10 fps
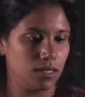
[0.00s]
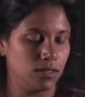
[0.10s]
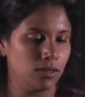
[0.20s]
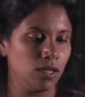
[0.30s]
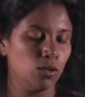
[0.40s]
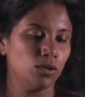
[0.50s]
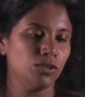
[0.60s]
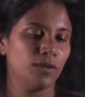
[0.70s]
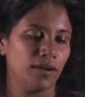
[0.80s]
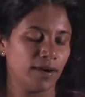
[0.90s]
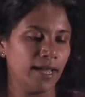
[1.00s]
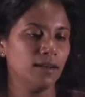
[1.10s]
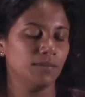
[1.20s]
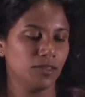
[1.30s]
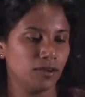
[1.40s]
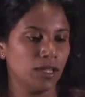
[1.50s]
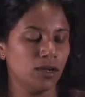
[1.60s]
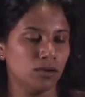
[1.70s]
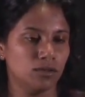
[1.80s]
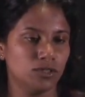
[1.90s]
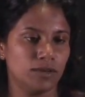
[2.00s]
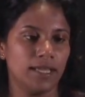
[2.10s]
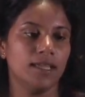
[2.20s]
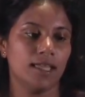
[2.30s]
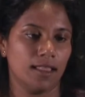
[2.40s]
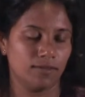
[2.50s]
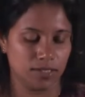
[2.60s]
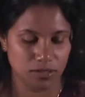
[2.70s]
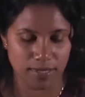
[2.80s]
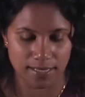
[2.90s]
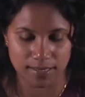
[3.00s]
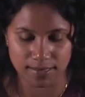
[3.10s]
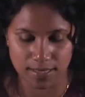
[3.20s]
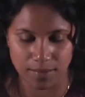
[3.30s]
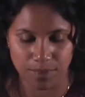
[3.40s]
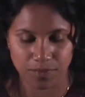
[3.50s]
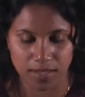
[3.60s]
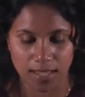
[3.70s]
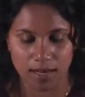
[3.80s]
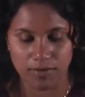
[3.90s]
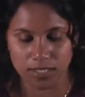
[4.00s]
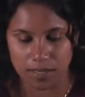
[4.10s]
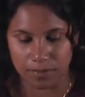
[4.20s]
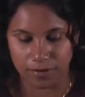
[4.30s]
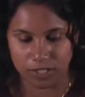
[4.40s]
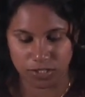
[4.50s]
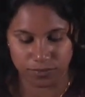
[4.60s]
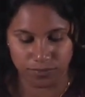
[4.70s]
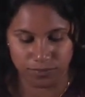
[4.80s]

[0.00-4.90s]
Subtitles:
303, right? 303 Kelvin. So that is the Kelvin temperature.